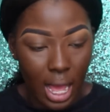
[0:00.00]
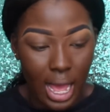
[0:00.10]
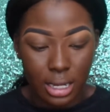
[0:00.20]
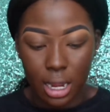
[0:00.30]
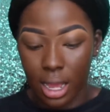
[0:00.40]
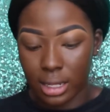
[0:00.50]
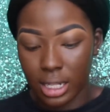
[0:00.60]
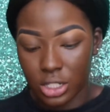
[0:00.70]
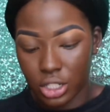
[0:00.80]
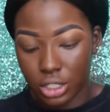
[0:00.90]
and I
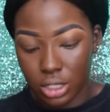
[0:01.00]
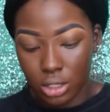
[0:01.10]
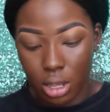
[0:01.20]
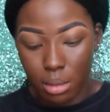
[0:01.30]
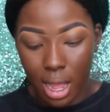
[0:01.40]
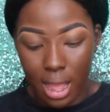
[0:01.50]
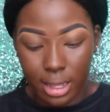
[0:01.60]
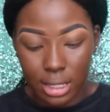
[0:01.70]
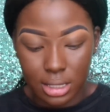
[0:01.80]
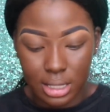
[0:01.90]
literally just took my
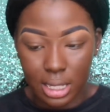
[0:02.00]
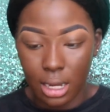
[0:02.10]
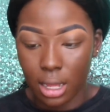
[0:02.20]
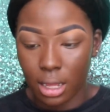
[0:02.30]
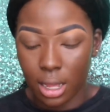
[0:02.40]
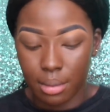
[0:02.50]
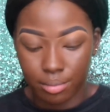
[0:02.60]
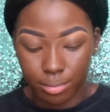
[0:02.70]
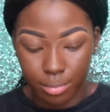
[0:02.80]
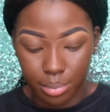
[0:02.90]
concealer
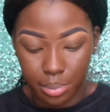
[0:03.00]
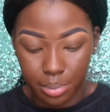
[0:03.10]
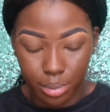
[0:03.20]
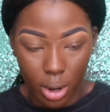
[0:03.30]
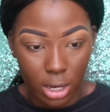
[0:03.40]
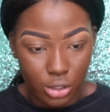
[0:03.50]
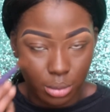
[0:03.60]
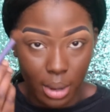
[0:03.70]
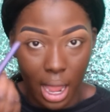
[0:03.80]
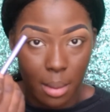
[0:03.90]
brush,
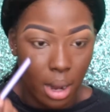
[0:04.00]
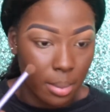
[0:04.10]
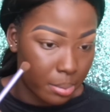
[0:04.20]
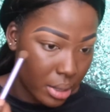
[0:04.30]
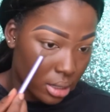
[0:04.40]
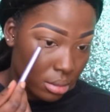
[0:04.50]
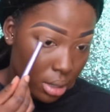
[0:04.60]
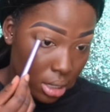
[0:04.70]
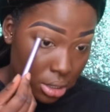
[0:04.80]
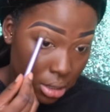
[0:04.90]
my eyebrow blending
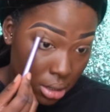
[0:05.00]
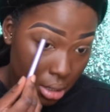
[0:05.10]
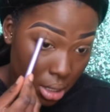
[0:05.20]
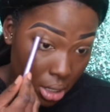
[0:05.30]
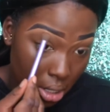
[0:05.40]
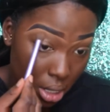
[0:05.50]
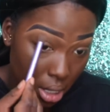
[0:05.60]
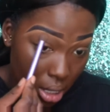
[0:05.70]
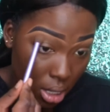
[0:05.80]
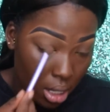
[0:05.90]
brush.
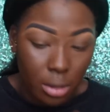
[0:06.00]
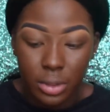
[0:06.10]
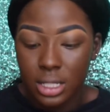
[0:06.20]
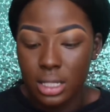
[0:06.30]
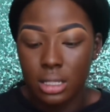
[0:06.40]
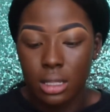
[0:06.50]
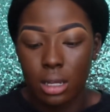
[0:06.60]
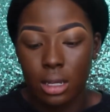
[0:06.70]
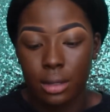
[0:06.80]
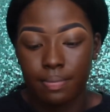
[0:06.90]
Oh, this is
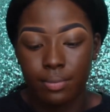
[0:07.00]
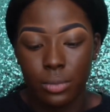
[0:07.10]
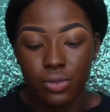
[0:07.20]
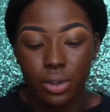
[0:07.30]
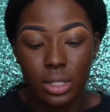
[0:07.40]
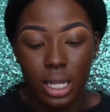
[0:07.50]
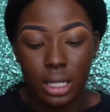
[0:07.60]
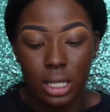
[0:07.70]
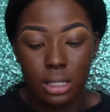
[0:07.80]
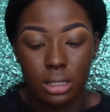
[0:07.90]
the Real
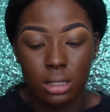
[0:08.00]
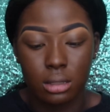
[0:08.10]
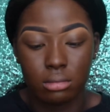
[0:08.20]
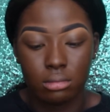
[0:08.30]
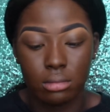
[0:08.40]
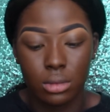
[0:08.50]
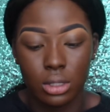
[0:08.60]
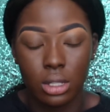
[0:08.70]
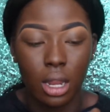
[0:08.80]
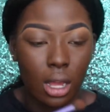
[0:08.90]
Techniques
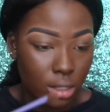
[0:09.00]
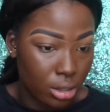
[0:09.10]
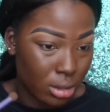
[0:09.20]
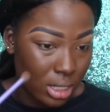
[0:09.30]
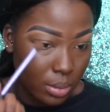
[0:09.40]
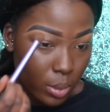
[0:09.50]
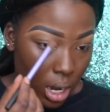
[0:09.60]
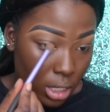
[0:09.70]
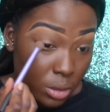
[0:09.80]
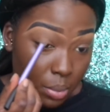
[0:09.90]
Deluxe Crease
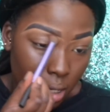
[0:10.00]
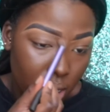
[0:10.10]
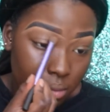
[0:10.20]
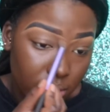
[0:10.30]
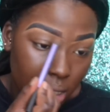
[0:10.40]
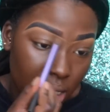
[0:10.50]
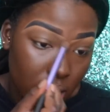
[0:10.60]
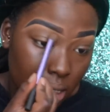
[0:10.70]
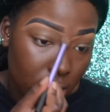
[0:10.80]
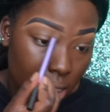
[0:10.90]
Brush, but
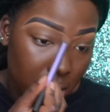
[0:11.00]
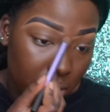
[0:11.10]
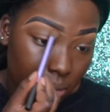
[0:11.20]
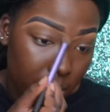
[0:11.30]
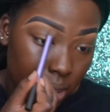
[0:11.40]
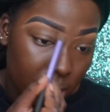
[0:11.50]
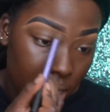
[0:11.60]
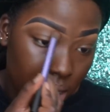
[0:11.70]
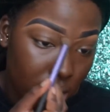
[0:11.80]
it is so good for blending out this